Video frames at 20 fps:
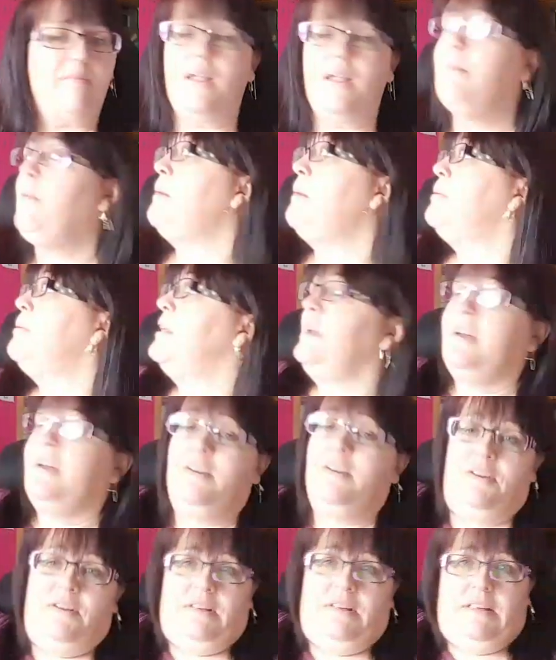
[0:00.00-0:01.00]
I might put the light
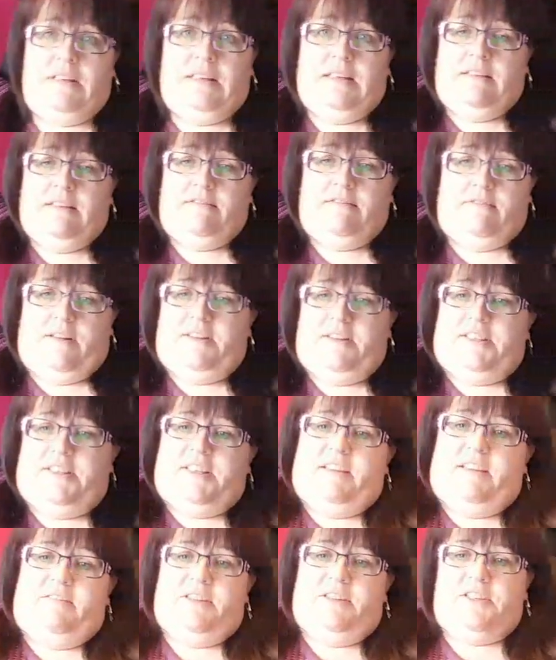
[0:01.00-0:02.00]
on rather than
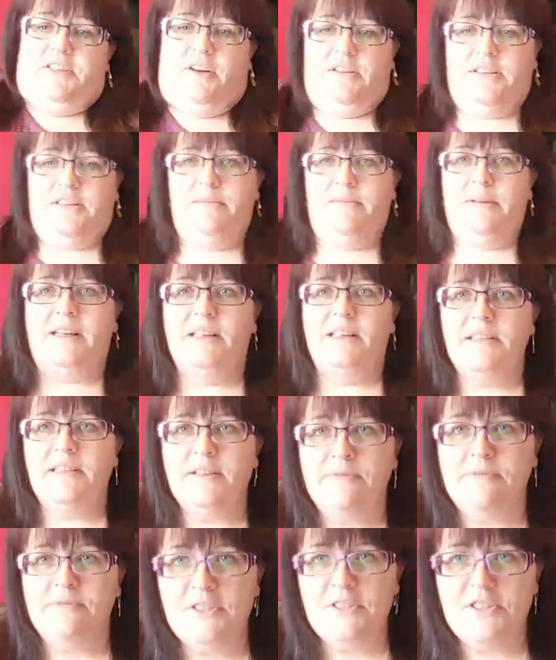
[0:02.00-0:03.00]
sit here in the dark. Does that make any
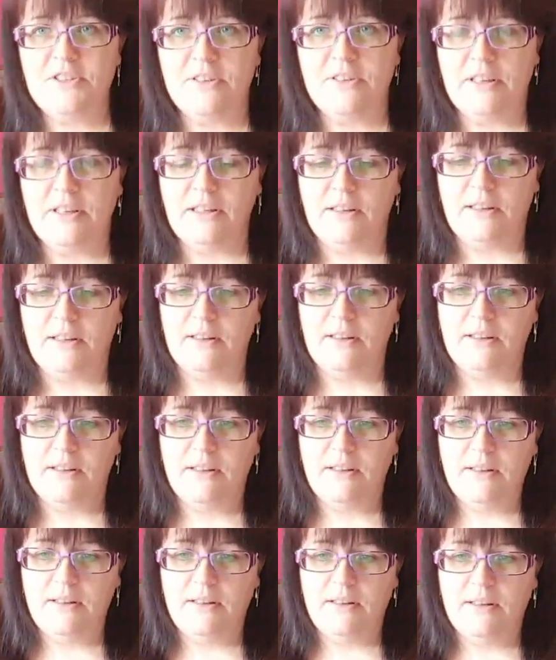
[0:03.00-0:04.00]
difference, do you think?
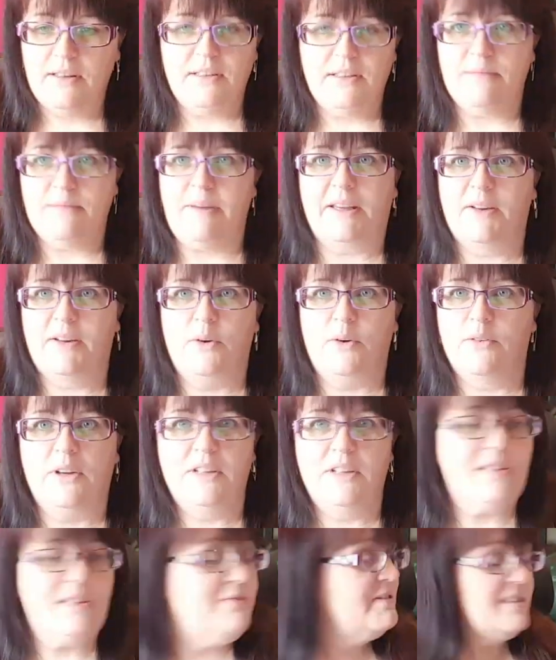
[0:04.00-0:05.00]
It did make an awful
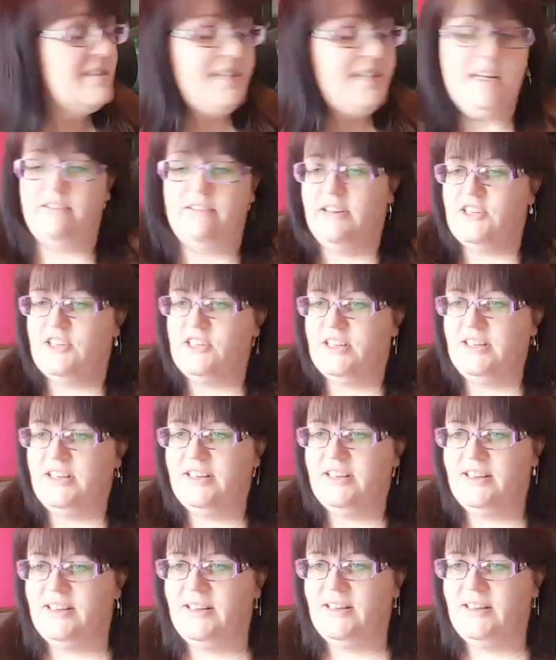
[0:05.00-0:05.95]
lot of difference here, actually.